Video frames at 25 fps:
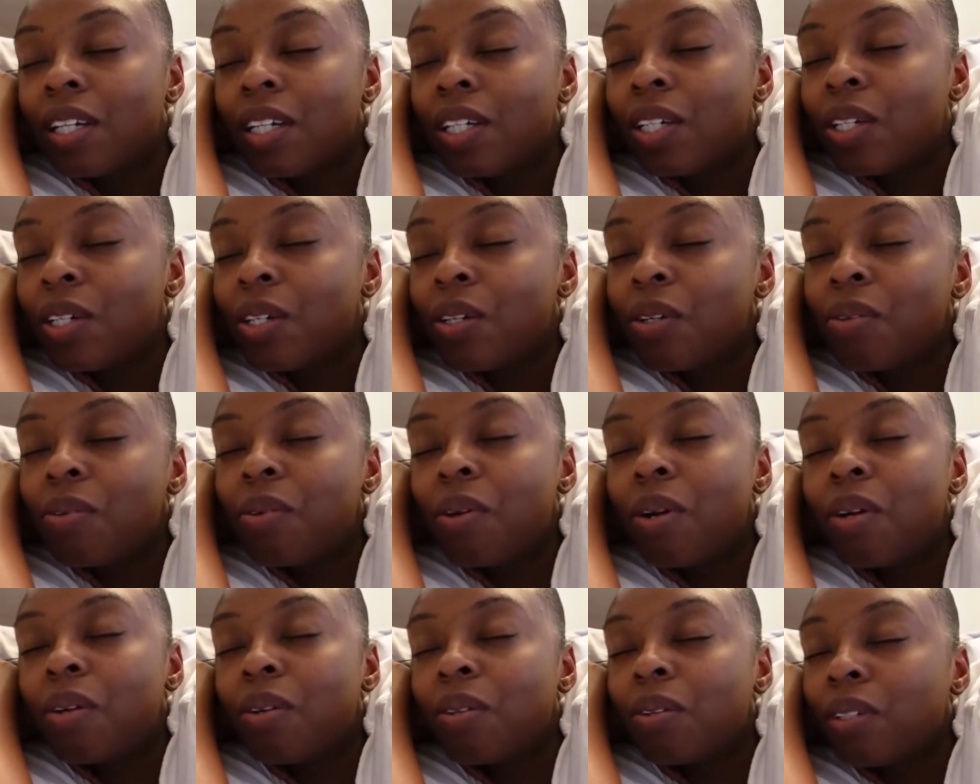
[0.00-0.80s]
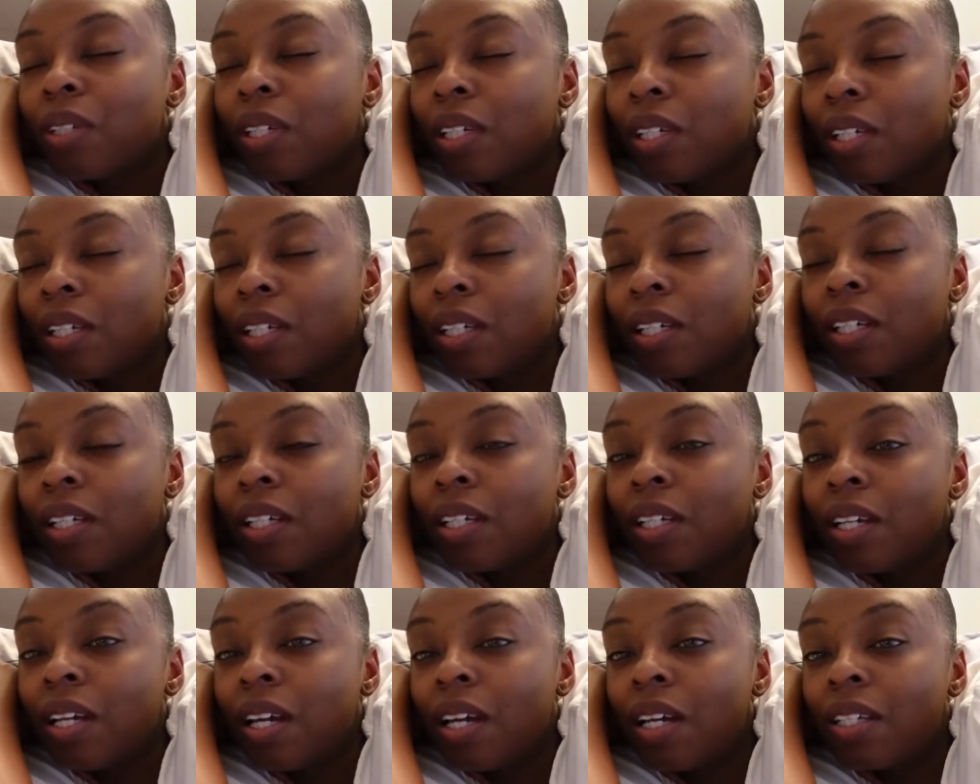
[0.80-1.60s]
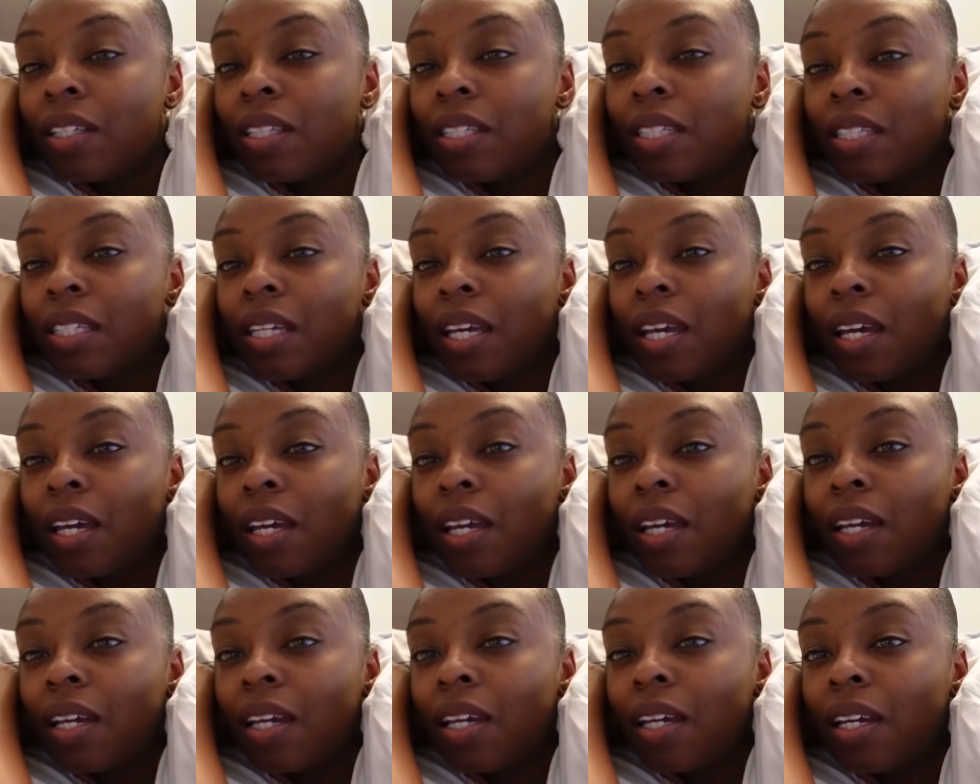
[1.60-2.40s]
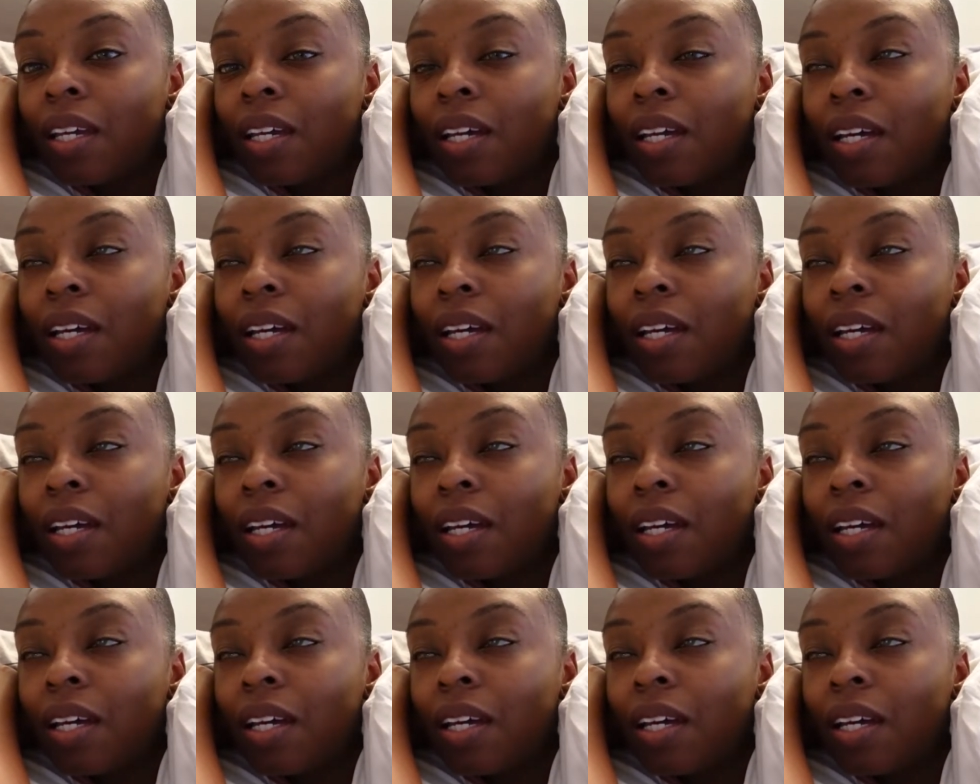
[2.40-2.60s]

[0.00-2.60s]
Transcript: You're only a day